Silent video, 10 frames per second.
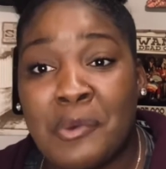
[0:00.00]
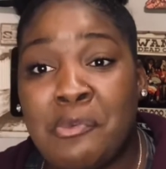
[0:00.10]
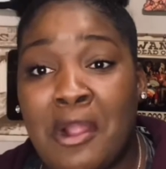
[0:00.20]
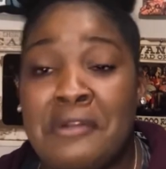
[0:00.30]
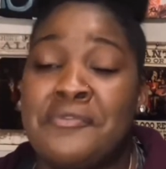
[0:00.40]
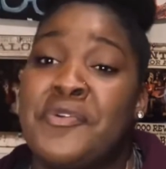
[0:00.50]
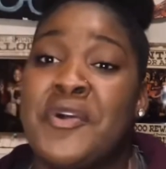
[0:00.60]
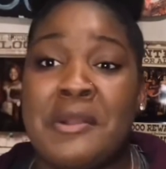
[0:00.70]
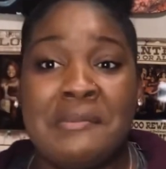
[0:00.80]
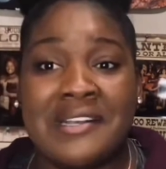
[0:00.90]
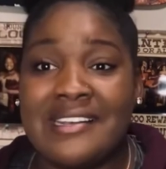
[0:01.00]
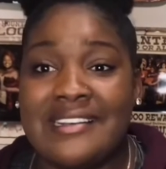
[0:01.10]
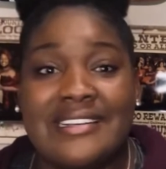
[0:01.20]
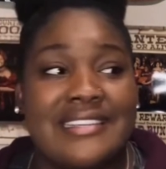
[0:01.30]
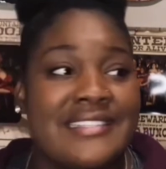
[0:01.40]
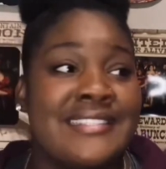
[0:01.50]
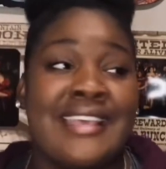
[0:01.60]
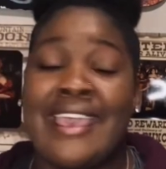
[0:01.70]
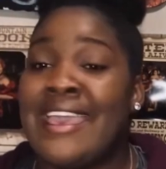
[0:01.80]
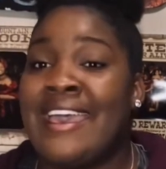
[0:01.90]
part 4, because
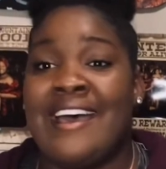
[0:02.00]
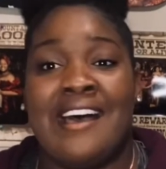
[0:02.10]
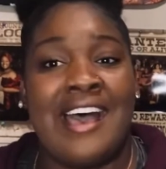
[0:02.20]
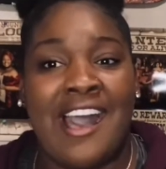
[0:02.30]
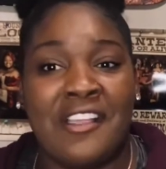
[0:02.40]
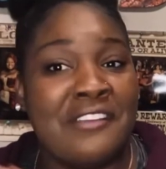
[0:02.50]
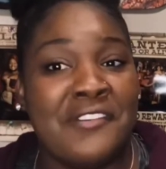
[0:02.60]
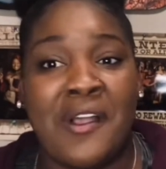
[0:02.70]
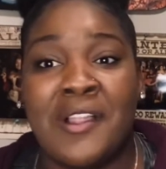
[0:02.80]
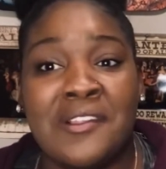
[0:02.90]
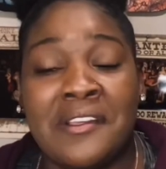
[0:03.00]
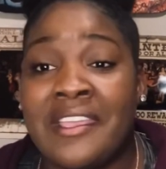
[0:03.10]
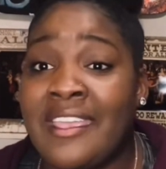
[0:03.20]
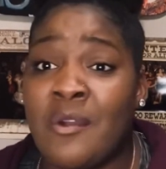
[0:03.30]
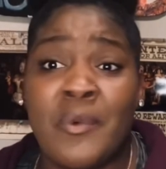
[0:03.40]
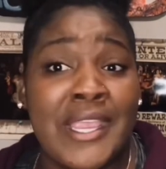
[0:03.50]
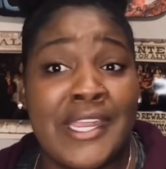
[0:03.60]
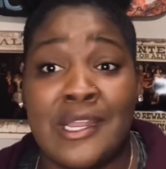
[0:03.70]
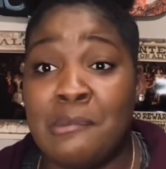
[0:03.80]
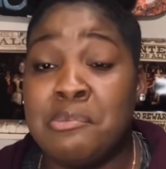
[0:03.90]
I'll give y'all a little hint. We
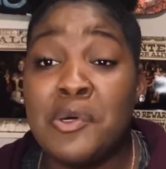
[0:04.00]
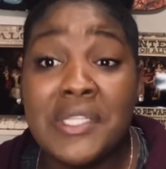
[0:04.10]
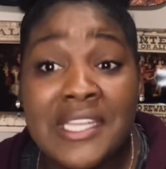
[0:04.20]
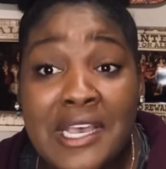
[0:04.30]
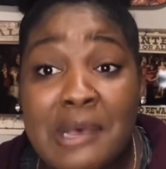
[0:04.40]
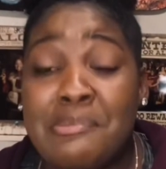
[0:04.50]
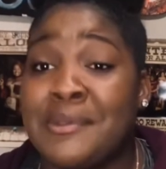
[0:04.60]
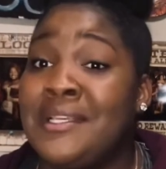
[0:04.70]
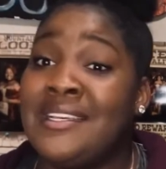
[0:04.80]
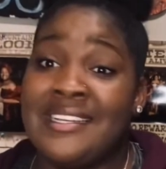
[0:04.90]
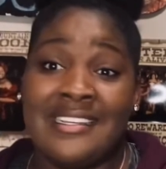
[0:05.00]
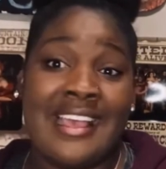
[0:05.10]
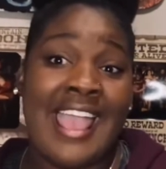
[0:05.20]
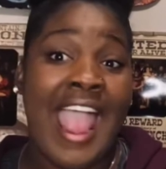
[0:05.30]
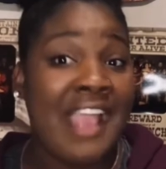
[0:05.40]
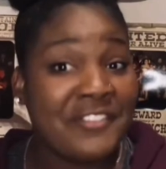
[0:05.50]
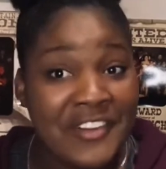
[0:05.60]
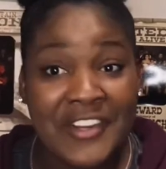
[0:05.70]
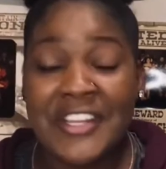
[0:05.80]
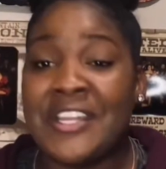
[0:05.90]
end up pulling up
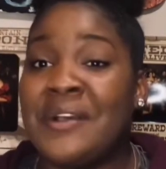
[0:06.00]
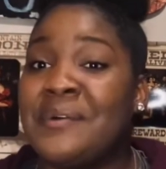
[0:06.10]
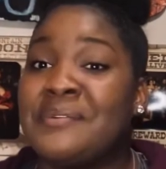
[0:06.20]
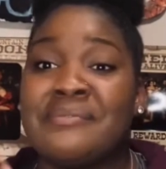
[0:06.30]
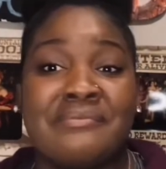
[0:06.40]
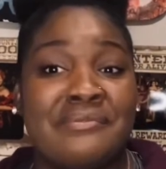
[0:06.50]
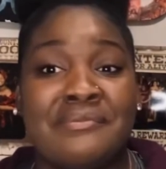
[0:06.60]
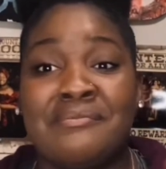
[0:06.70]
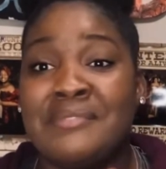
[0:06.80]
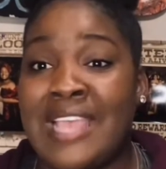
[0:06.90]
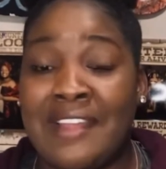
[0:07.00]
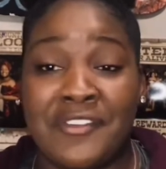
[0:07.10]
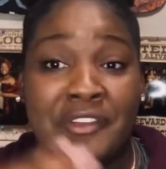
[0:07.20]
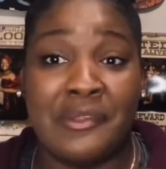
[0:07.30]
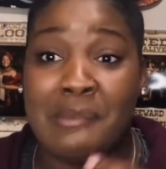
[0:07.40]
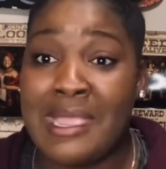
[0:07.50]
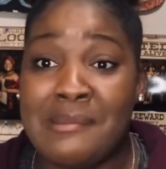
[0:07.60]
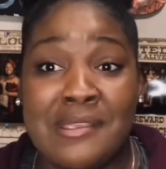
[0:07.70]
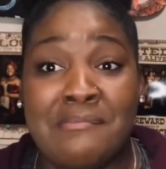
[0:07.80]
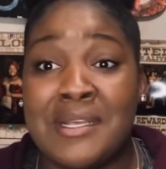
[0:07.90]
after, you know, after the
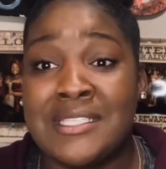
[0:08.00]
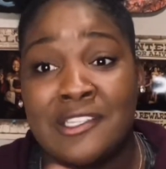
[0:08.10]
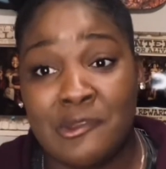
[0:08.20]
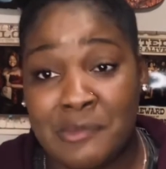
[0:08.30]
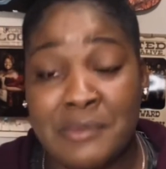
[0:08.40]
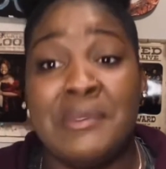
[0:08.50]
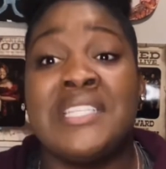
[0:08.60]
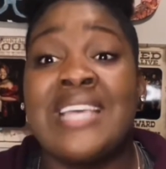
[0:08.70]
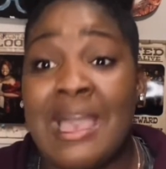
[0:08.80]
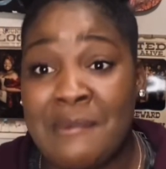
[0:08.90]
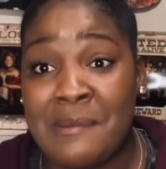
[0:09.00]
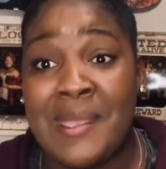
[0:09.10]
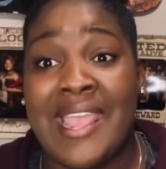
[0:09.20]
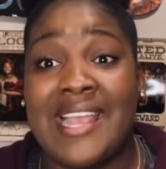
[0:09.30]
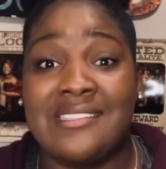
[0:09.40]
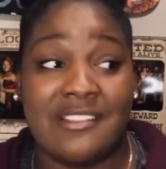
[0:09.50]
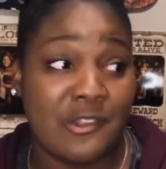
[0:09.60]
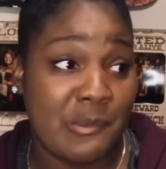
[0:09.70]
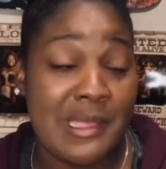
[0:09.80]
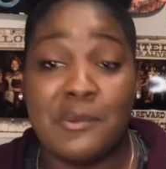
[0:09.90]
baby months, a little bit time had passed, after the
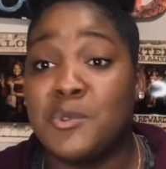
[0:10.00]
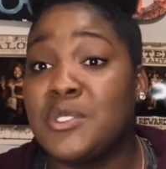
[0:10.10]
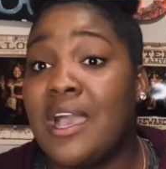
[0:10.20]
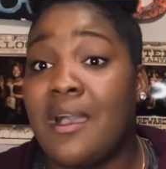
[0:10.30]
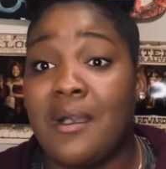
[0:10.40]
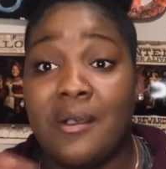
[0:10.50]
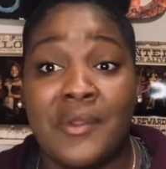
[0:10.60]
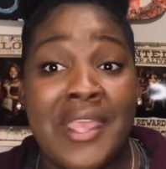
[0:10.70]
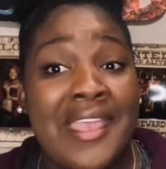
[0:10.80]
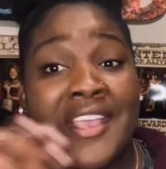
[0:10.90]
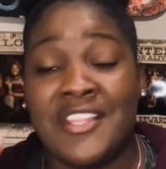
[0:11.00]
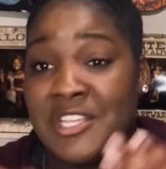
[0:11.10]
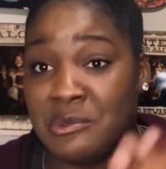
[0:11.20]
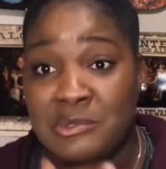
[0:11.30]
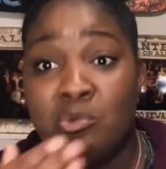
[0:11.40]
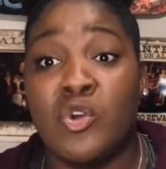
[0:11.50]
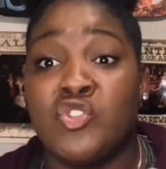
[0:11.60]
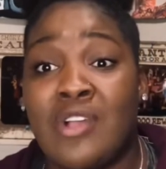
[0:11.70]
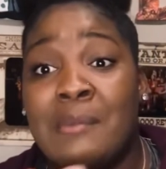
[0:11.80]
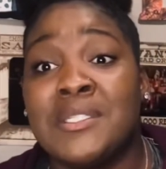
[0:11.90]
baby was gone, there was more
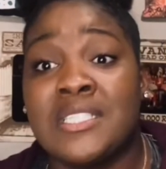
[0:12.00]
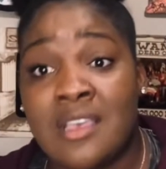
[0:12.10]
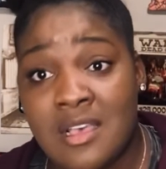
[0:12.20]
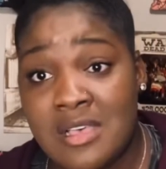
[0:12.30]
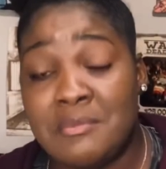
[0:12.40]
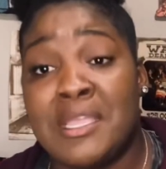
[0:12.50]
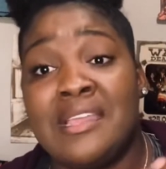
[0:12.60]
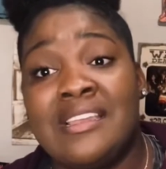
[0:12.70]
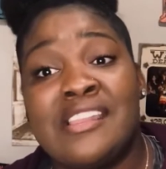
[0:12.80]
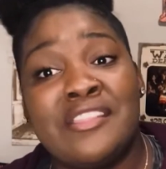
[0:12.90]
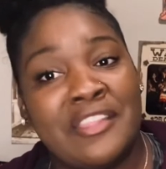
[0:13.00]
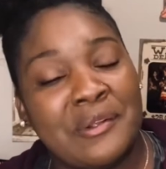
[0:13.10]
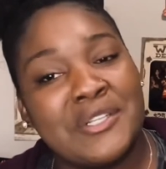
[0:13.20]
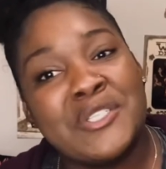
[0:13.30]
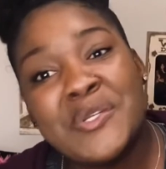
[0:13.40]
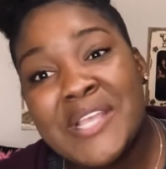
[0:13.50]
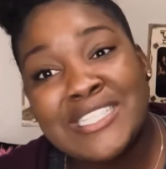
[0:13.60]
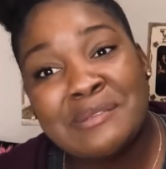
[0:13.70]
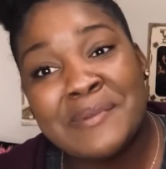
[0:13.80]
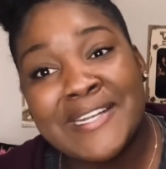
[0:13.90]
drama to come. And there were 2 guest
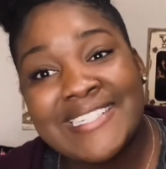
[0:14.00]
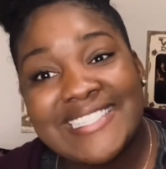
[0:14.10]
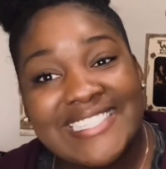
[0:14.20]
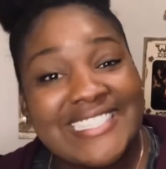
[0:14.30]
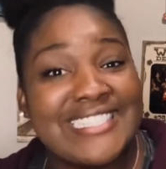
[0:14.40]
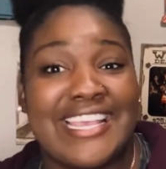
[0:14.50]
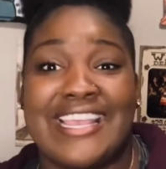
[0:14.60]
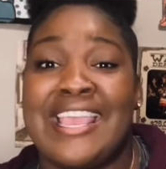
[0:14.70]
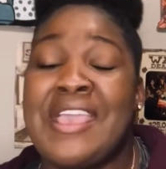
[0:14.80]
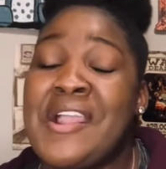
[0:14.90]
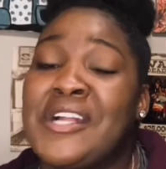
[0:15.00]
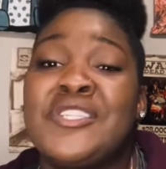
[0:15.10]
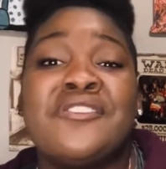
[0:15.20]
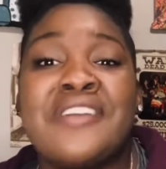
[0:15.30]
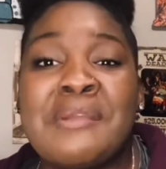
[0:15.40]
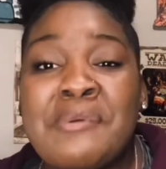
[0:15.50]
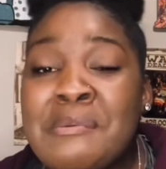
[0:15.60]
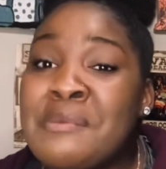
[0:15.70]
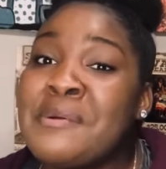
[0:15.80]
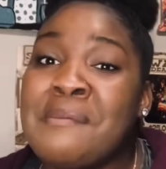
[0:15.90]
appearances that are 2 very important
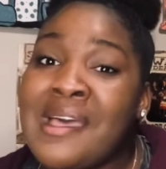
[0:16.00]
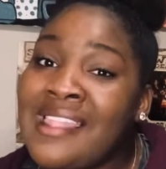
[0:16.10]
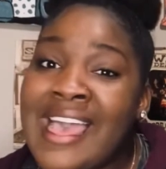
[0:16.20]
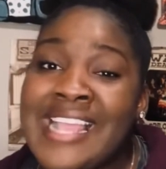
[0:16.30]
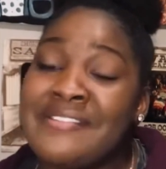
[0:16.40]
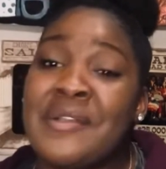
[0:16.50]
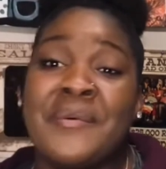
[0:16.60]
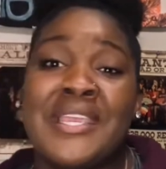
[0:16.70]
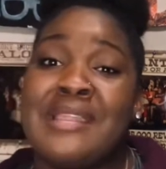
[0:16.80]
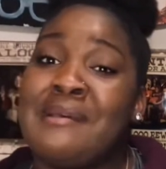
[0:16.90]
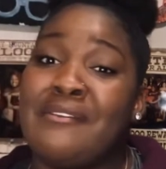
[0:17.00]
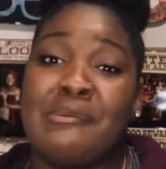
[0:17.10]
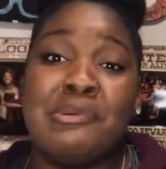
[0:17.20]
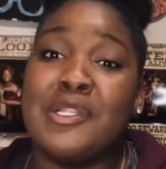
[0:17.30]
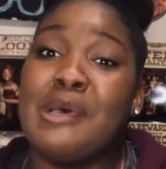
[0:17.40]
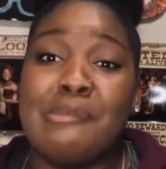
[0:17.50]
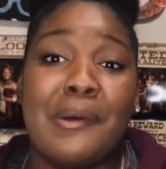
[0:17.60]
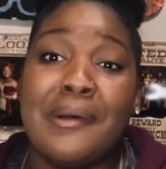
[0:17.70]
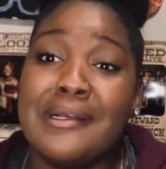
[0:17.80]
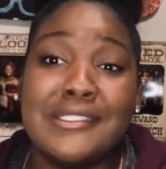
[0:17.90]
people in my life, and we end up having to pull up on
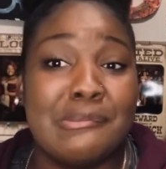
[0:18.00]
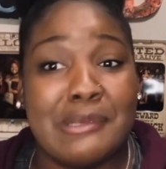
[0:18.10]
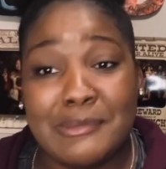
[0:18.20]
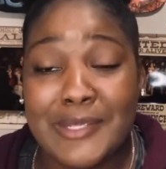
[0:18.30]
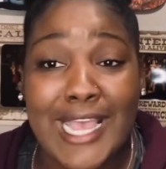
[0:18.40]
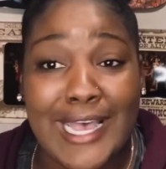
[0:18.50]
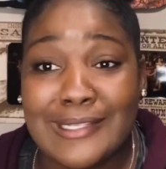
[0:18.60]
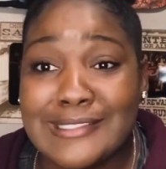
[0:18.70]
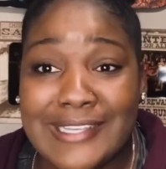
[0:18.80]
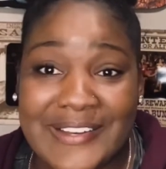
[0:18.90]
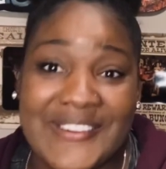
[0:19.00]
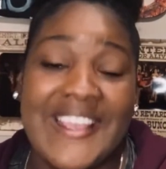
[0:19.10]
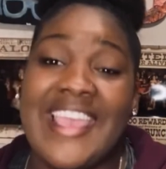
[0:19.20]
her and some people, y'all. So